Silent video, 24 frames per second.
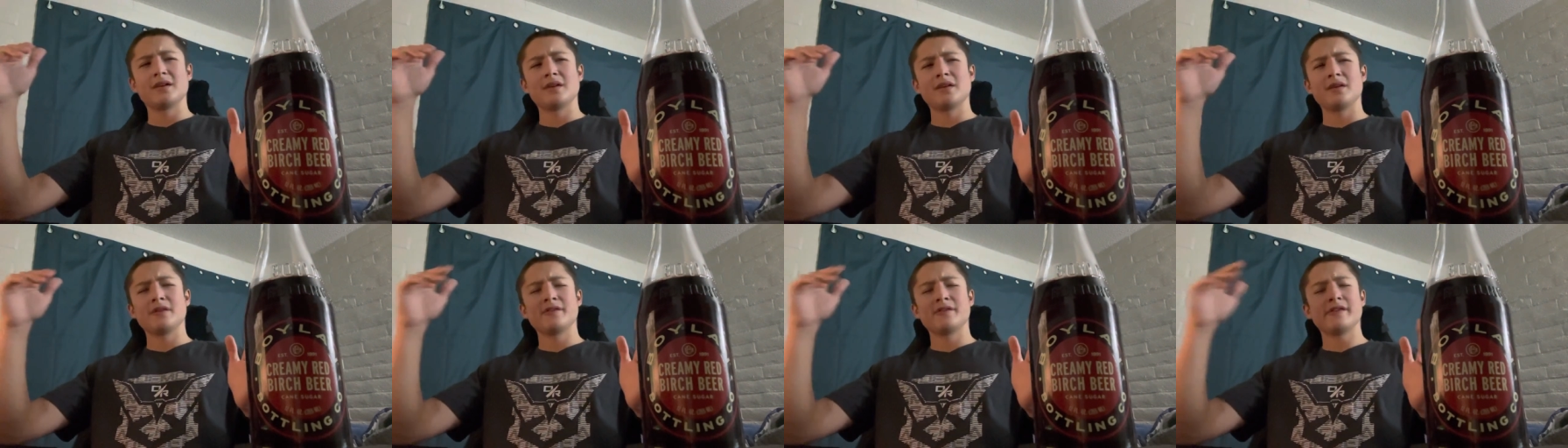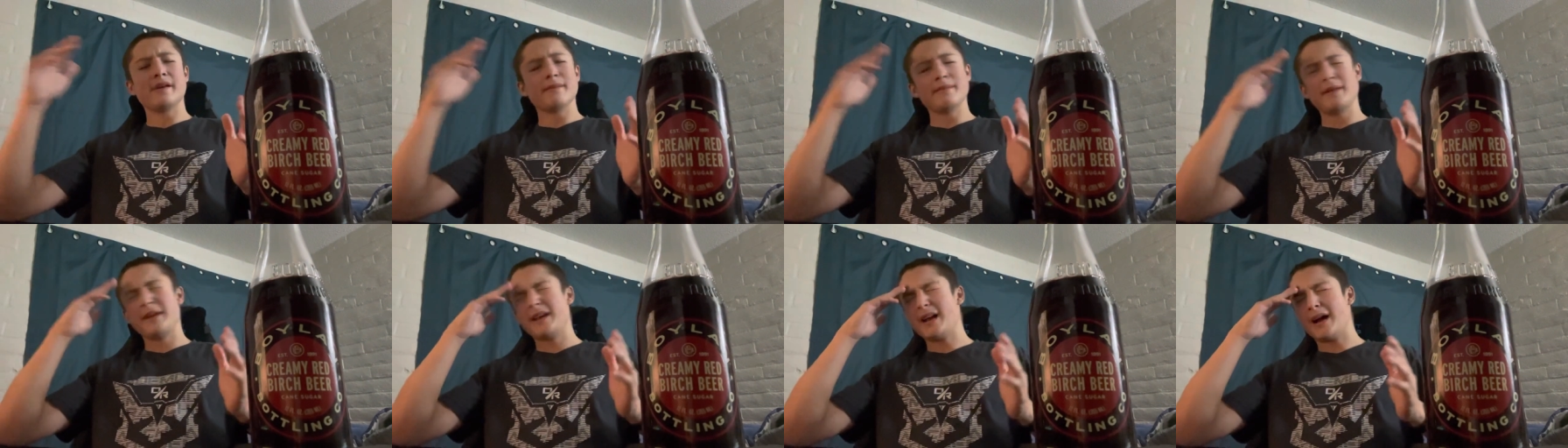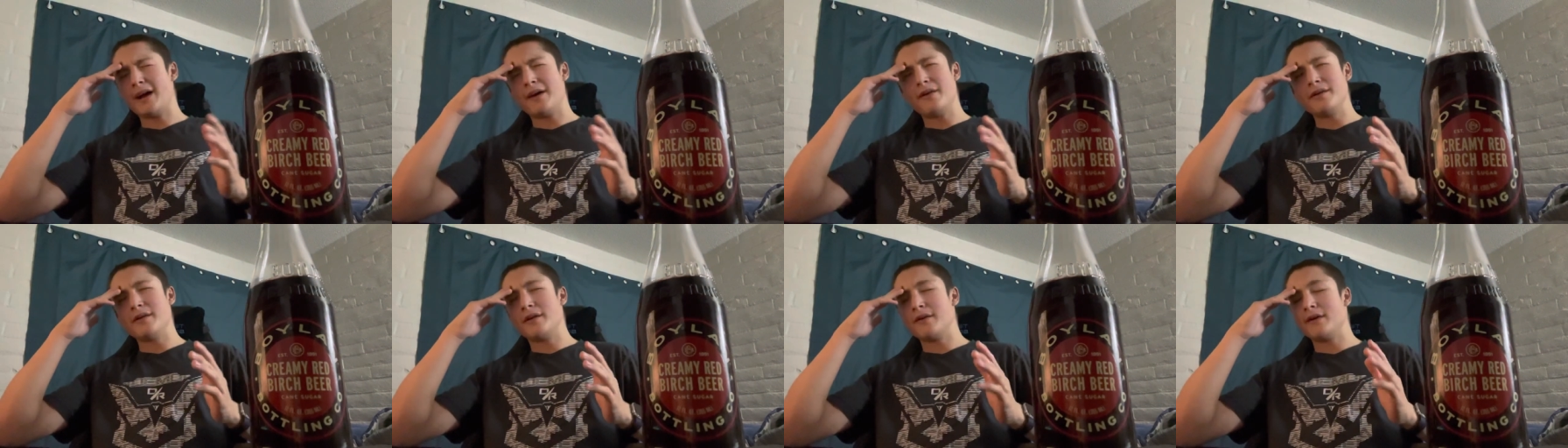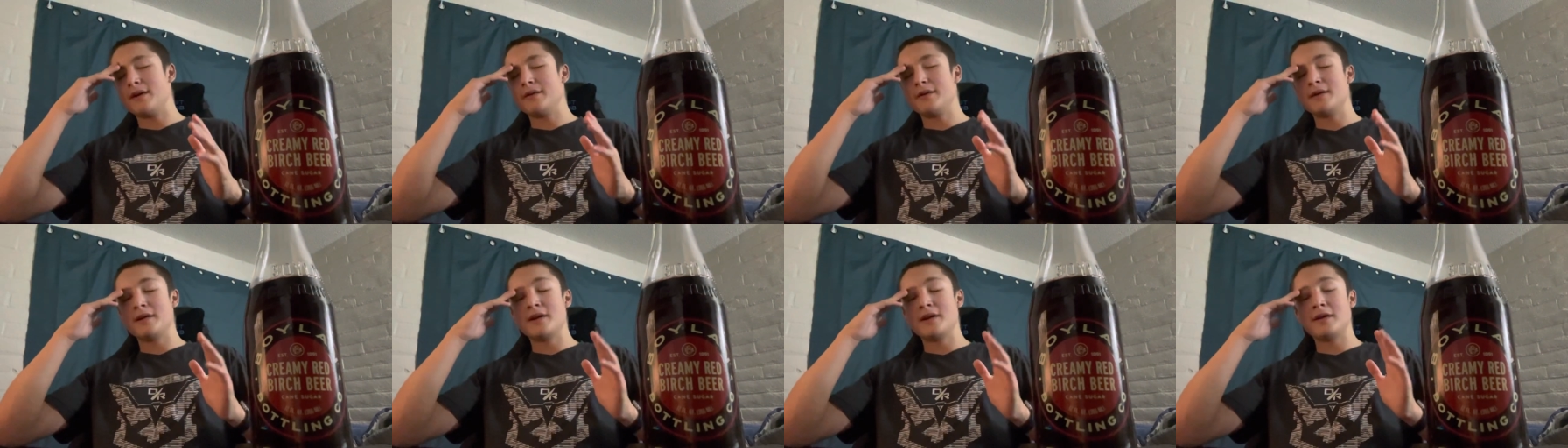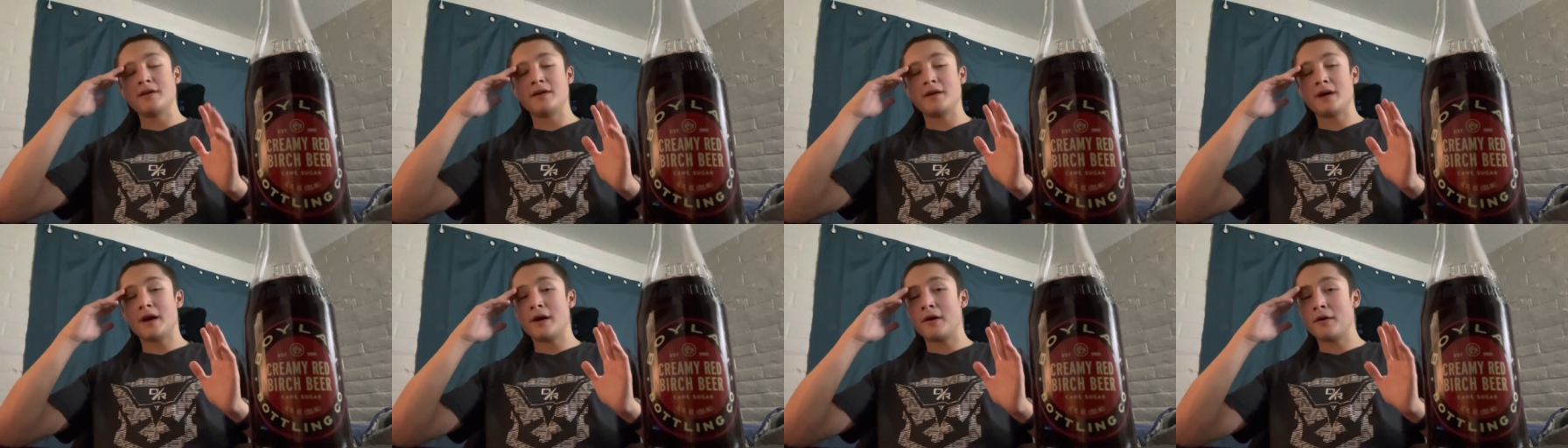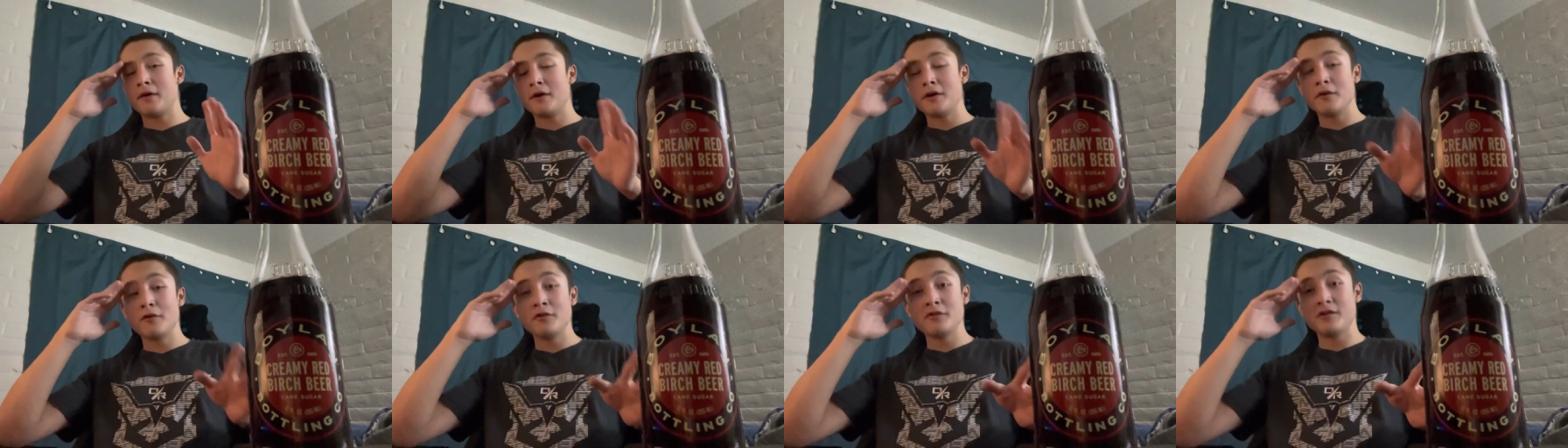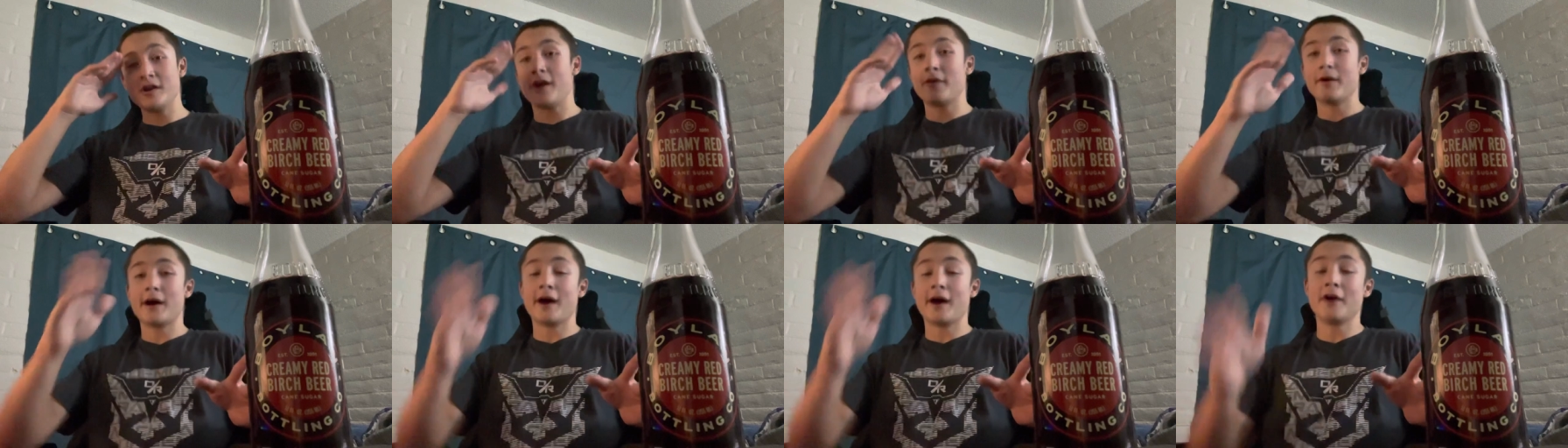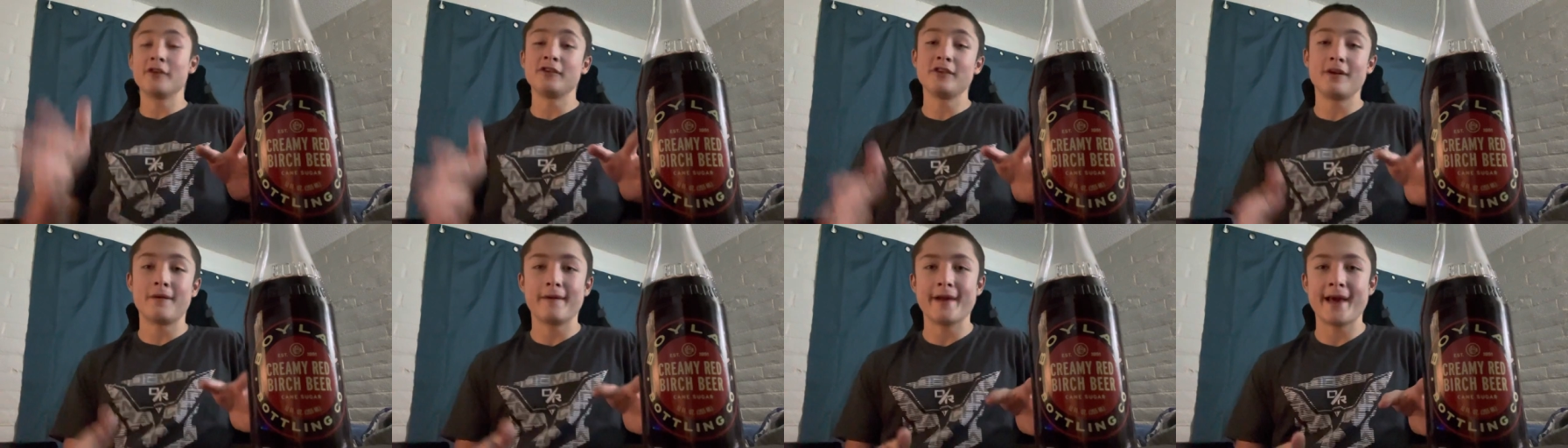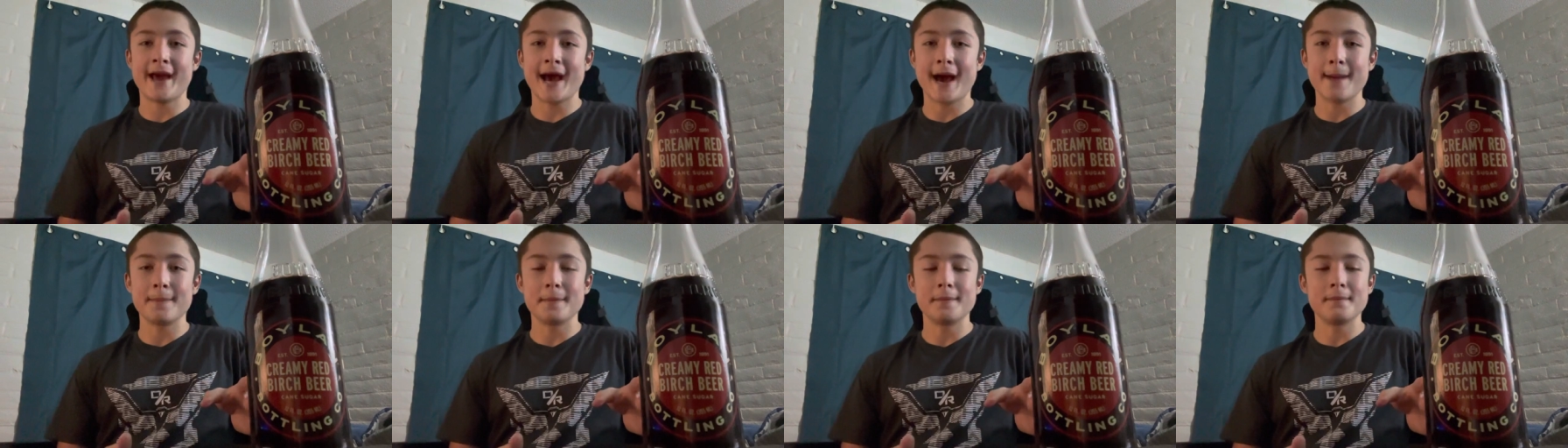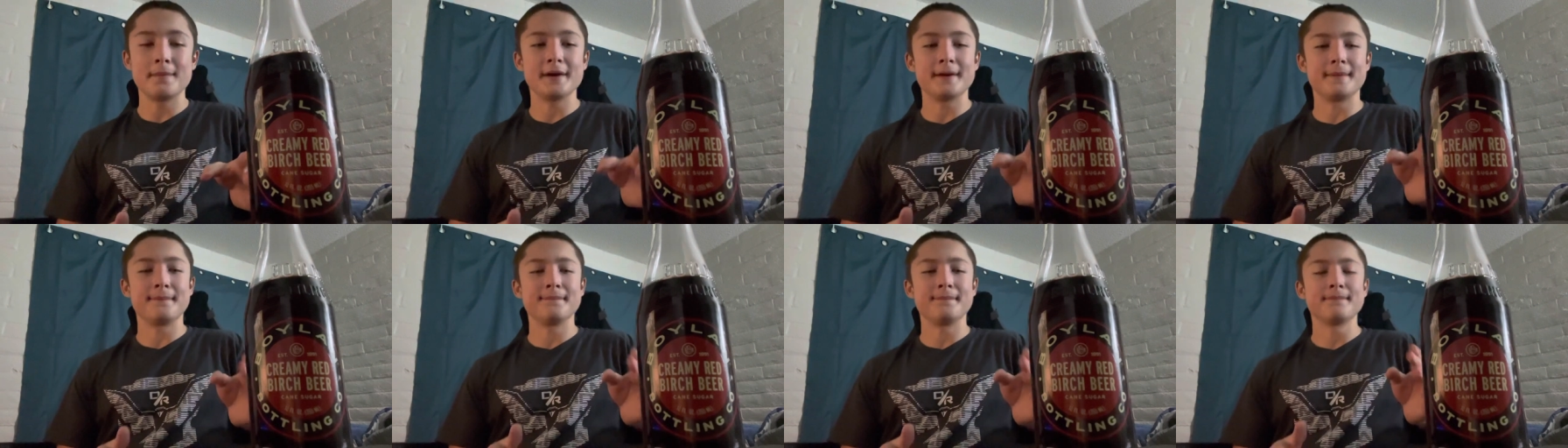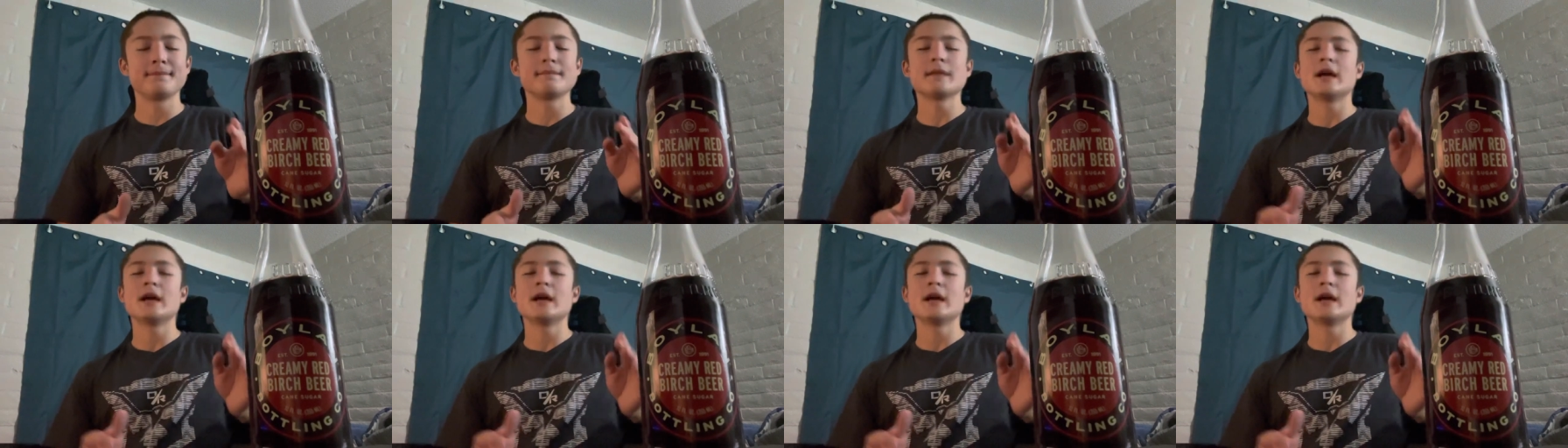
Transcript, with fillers: Some I don't know. It, it was young. I was young when it happened, but um,